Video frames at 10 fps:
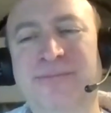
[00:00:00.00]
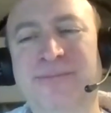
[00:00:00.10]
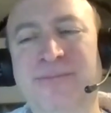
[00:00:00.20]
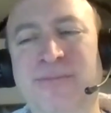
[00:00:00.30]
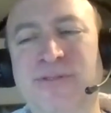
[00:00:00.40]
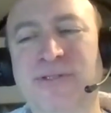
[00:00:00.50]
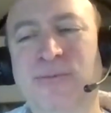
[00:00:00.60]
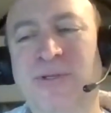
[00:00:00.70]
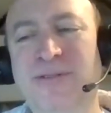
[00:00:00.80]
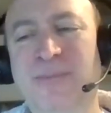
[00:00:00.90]
She's
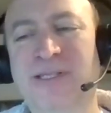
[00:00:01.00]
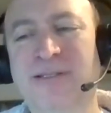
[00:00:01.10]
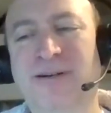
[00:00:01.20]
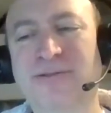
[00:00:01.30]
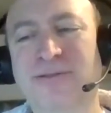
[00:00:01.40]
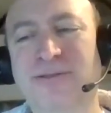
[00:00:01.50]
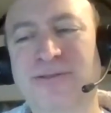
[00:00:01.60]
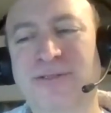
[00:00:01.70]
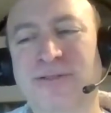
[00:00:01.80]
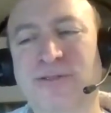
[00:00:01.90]
wanted to be a doctor
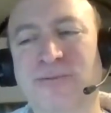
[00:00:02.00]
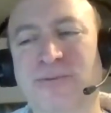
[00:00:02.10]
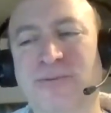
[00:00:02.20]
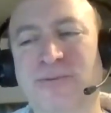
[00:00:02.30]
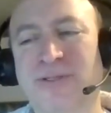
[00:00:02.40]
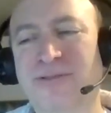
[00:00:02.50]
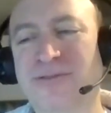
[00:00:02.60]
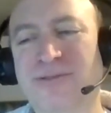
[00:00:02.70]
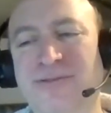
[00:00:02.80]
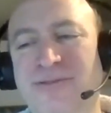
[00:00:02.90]
since she
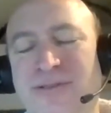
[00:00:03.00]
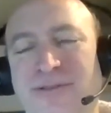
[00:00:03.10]
was like